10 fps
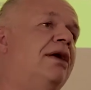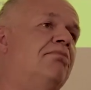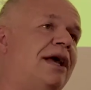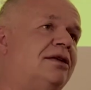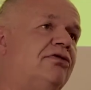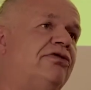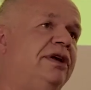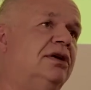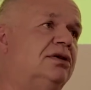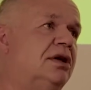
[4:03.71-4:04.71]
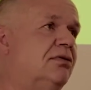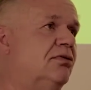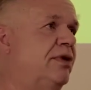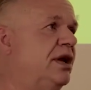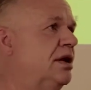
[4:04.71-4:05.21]
a battlefield
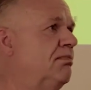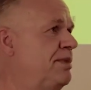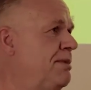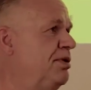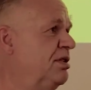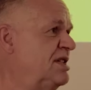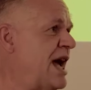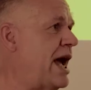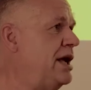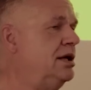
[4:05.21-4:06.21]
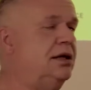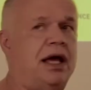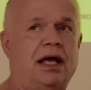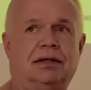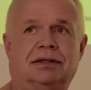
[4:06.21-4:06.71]
and when people die,
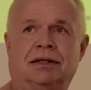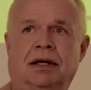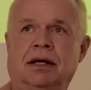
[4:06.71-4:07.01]
and